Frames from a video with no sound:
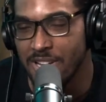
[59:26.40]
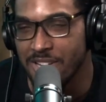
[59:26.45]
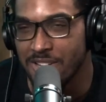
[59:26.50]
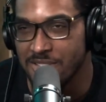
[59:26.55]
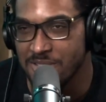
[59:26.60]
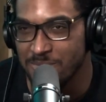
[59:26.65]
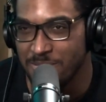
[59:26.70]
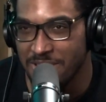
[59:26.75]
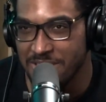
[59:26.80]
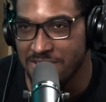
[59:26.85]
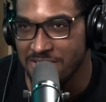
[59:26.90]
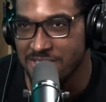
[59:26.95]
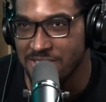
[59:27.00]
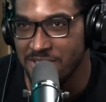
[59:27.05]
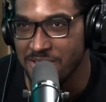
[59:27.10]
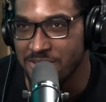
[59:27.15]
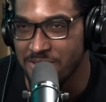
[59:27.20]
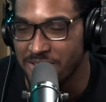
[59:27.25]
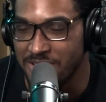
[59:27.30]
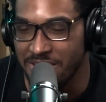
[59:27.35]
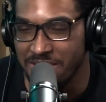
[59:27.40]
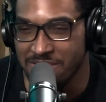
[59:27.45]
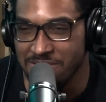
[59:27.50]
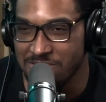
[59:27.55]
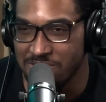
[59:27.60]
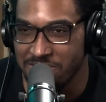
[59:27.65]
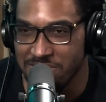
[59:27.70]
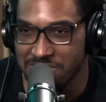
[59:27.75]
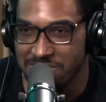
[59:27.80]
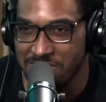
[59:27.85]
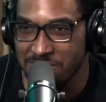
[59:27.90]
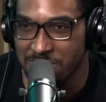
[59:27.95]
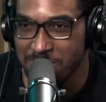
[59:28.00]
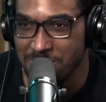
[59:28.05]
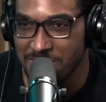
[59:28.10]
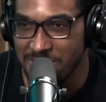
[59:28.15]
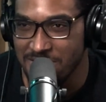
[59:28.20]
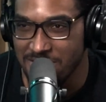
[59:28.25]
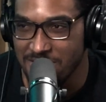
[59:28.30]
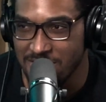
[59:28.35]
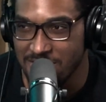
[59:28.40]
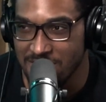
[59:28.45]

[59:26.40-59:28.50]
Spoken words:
goes back to you can't control your circumstances.